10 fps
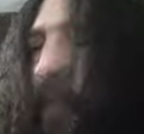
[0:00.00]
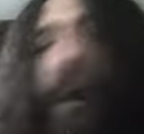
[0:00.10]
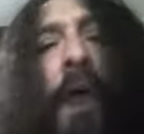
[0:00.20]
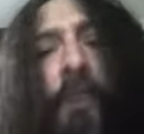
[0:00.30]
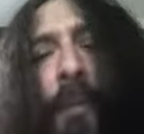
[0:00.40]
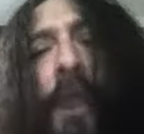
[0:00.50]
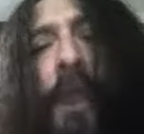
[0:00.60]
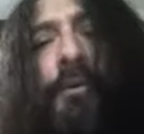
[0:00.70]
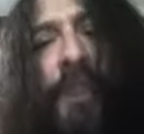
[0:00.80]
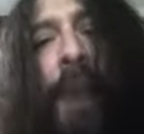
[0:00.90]
Everybody
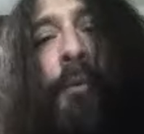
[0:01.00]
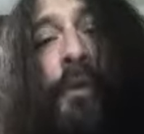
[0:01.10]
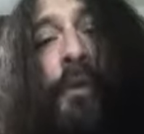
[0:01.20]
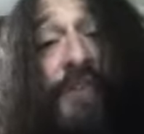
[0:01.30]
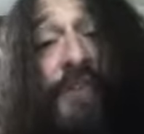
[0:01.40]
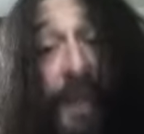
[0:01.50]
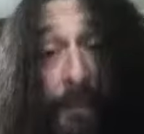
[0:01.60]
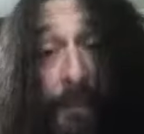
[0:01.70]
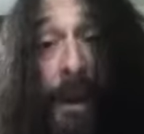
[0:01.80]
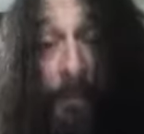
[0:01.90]
was a lot more excited
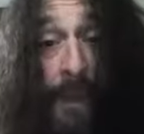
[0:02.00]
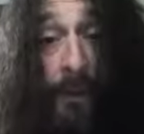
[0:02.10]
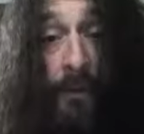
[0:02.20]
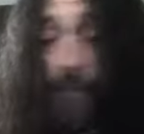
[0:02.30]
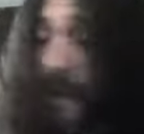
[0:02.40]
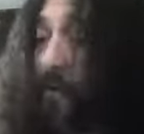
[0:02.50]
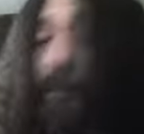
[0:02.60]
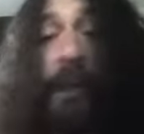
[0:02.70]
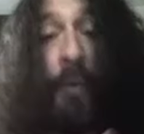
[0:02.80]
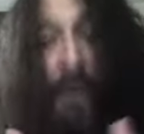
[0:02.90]
about metal. Everybody
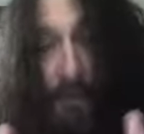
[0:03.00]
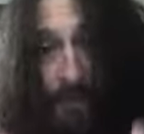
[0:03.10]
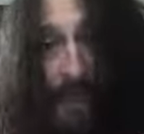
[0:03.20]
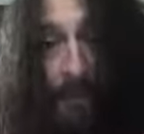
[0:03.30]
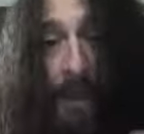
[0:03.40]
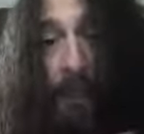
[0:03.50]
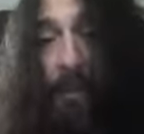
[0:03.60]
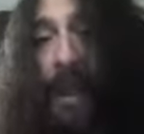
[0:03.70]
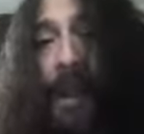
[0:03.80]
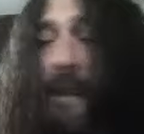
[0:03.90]
wanted to be in a metal
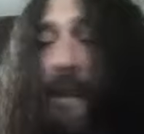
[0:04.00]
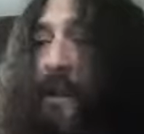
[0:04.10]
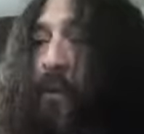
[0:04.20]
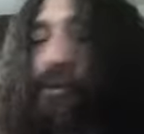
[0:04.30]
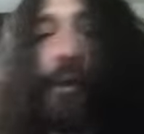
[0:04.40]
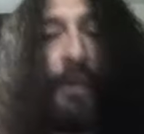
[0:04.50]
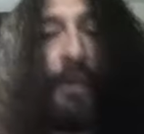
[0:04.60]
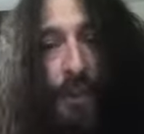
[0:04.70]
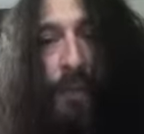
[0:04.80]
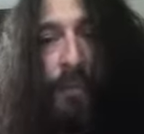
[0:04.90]
band, and there was only
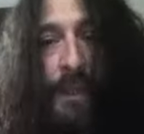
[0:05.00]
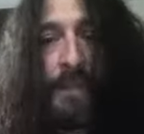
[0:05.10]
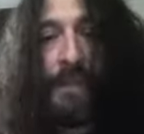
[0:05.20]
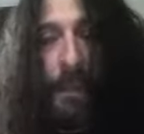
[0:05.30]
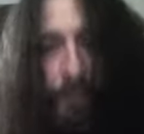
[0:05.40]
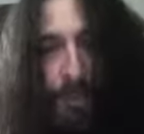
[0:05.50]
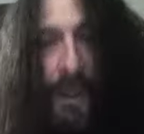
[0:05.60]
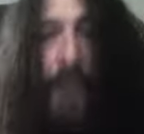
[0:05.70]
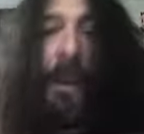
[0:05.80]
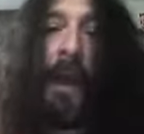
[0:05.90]
certain places that would play.
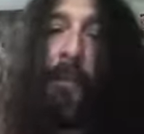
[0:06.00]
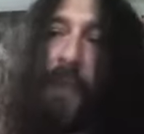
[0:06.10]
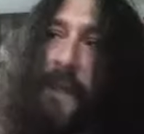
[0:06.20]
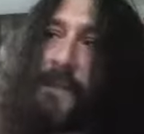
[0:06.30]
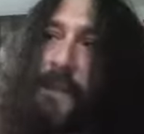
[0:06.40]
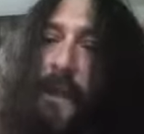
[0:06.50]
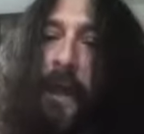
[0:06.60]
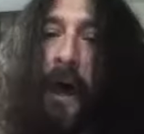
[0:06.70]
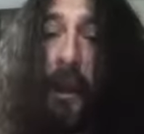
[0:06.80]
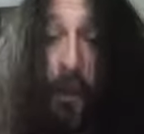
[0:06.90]
We had a place
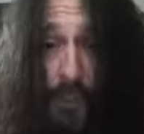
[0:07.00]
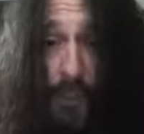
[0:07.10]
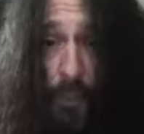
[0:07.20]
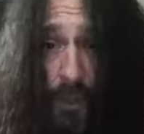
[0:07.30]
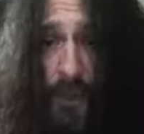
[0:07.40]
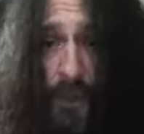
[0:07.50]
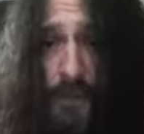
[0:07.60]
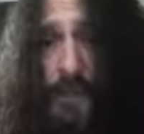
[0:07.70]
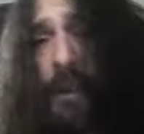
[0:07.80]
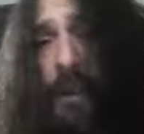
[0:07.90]
called G. Willikers
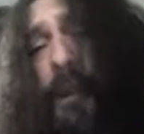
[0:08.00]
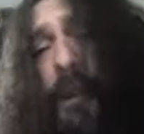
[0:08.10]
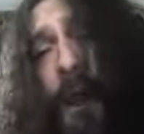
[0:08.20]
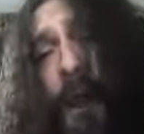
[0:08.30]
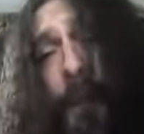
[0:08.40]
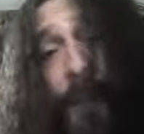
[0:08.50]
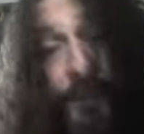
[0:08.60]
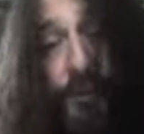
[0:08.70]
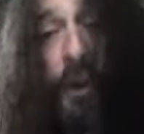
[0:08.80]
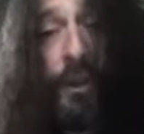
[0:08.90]
in
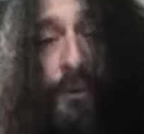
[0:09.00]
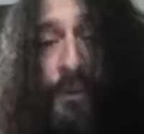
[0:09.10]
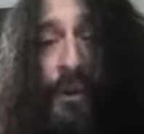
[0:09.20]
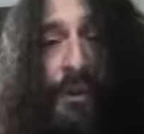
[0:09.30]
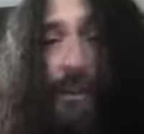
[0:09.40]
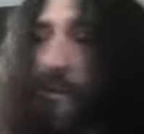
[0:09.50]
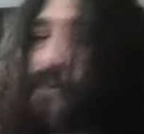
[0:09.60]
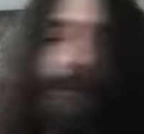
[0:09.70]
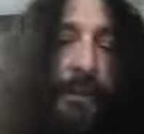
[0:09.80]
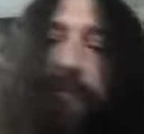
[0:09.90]
Pennsauken, New Jersey, which
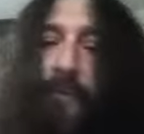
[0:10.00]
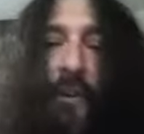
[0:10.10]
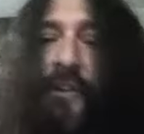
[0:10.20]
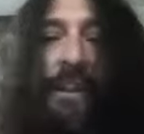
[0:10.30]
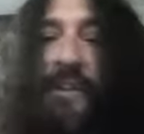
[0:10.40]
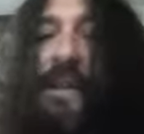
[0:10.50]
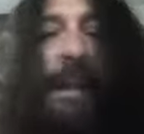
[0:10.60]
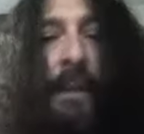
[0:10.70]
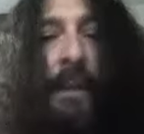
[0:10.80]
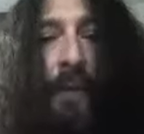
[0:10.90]
was just
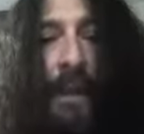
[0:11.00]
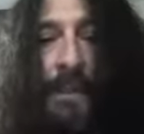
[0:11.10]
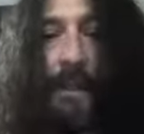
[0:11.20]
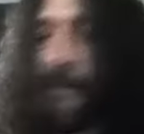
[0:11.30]
insanely crazy.